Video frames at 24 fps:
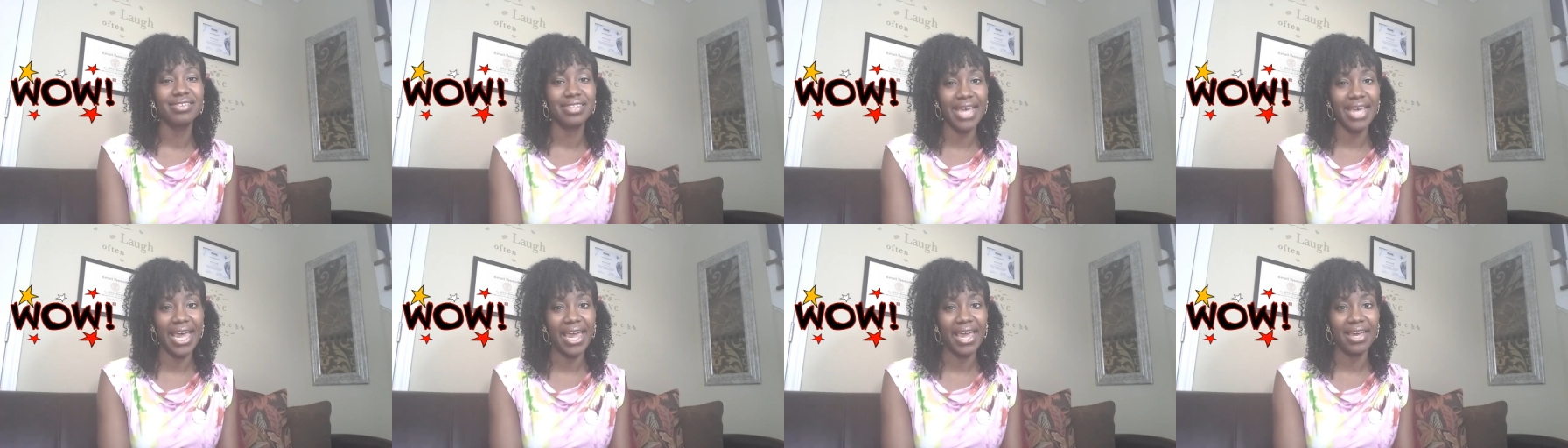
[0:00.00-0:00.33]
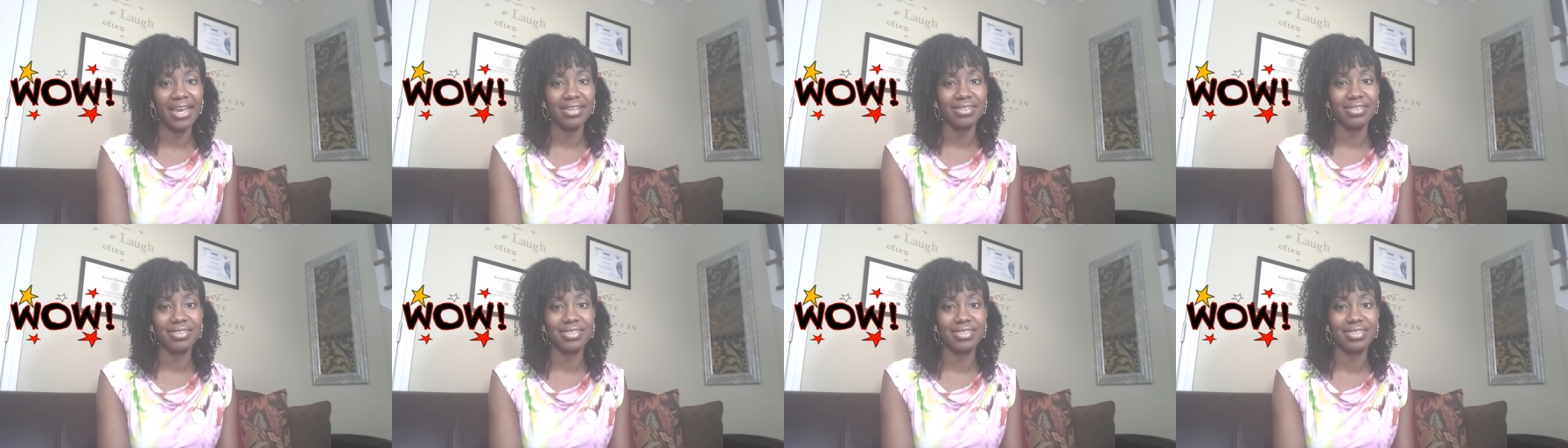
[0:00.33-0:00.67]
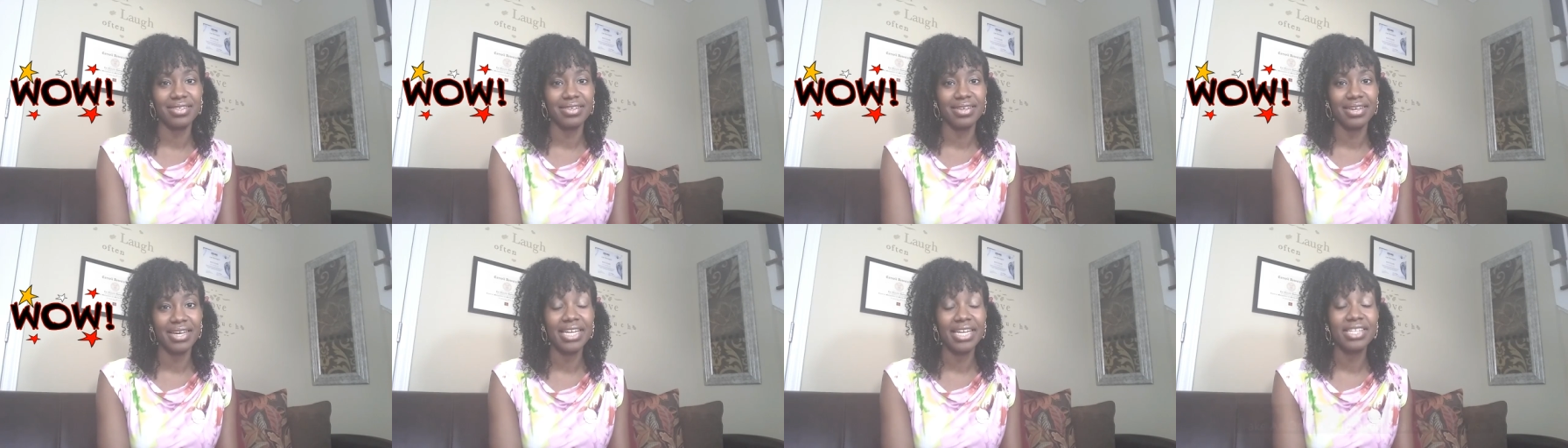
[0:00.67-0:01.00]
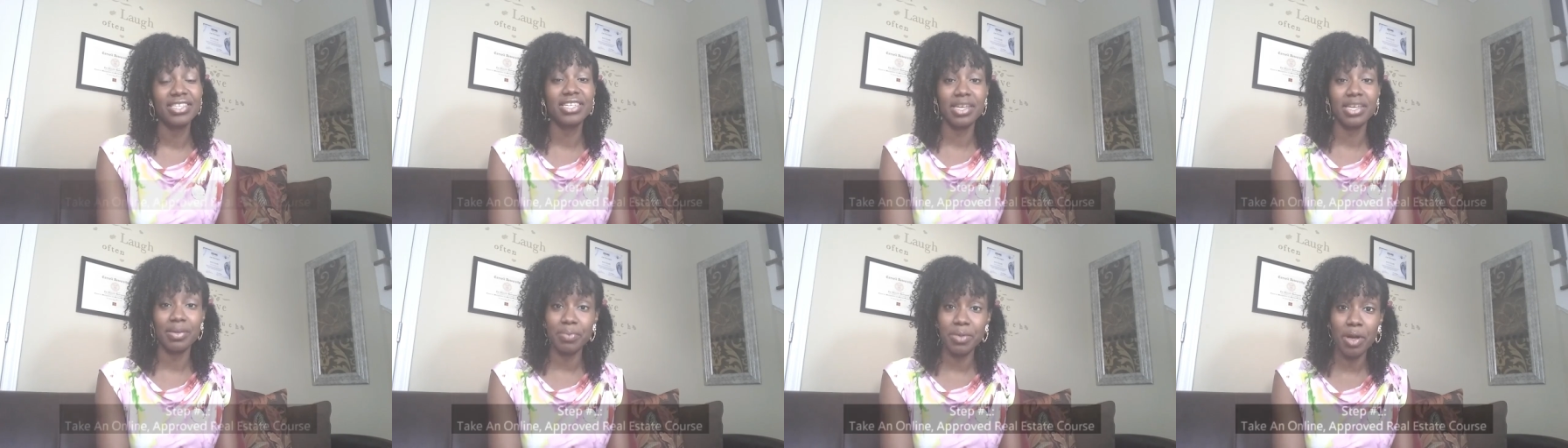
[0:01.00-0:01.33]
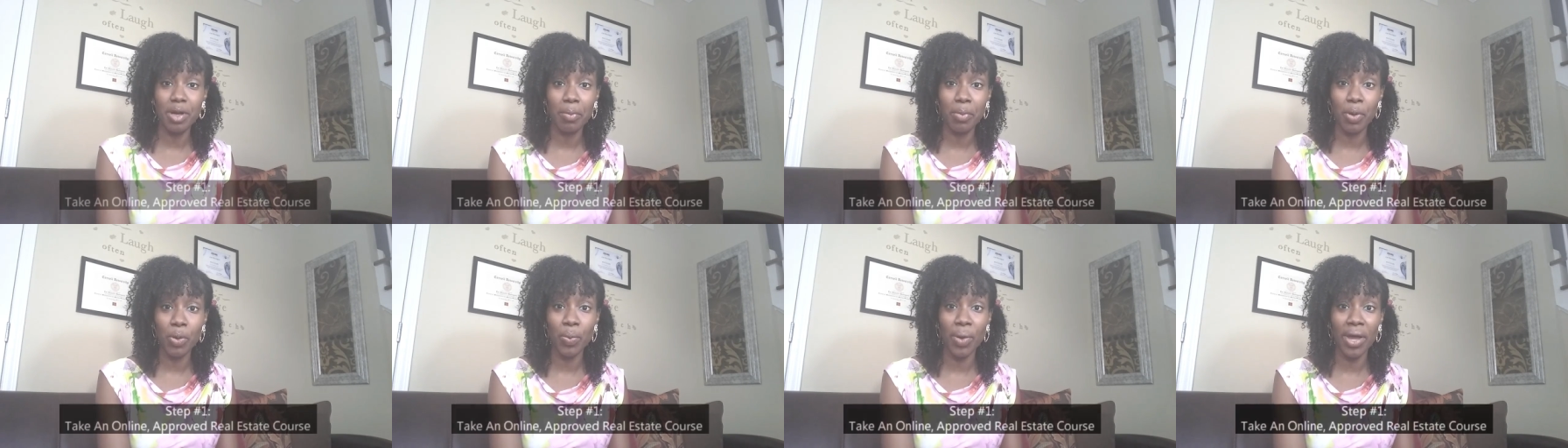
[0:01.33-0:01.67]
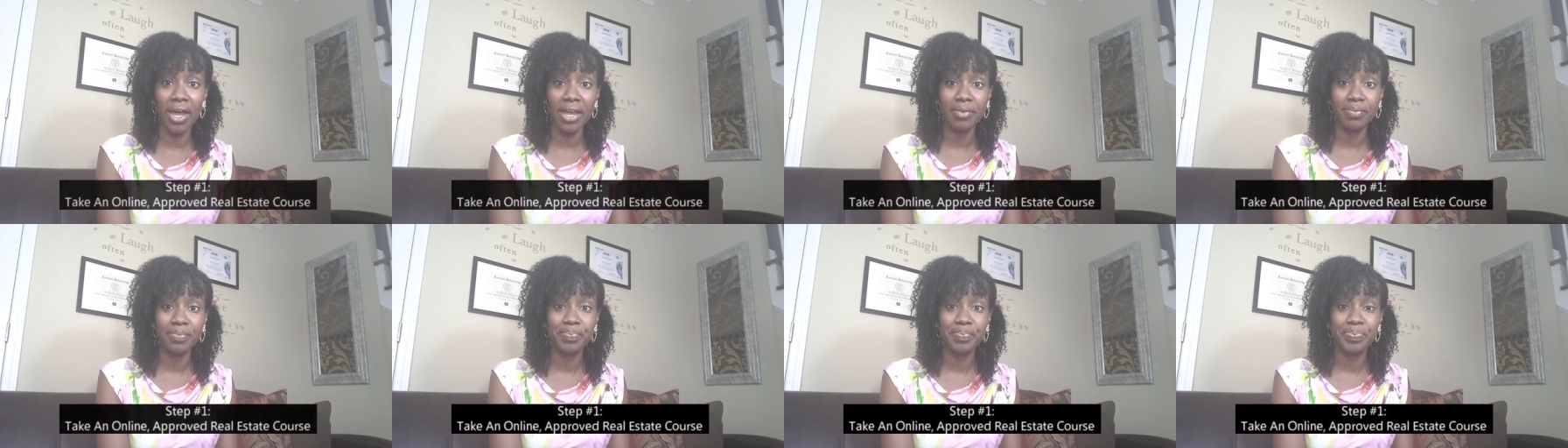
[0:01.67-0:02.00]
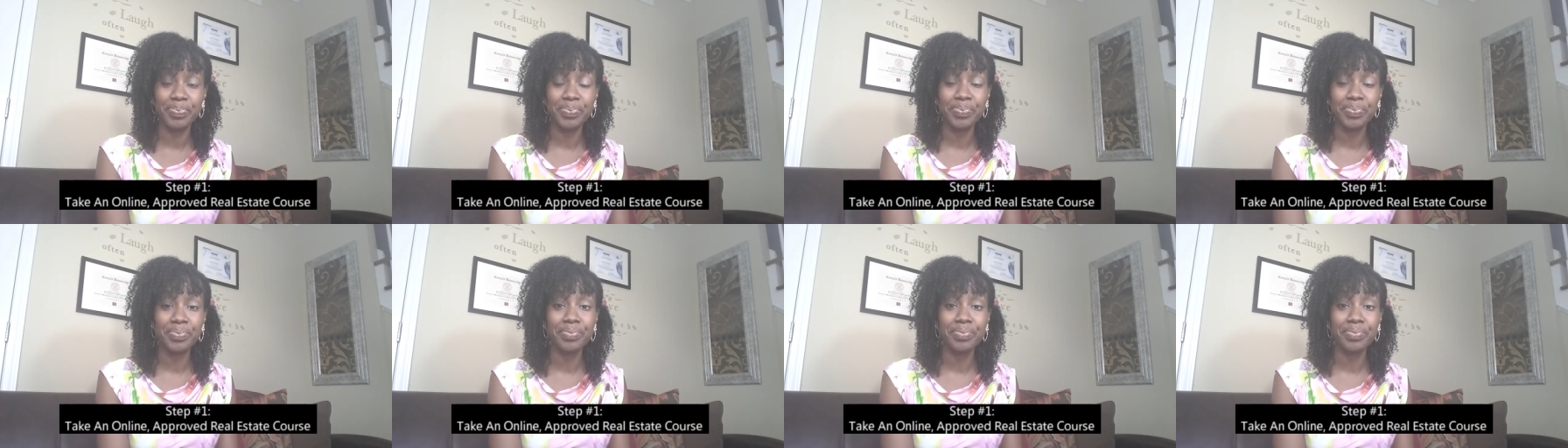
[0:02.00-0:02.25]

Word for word: days. Tip number one,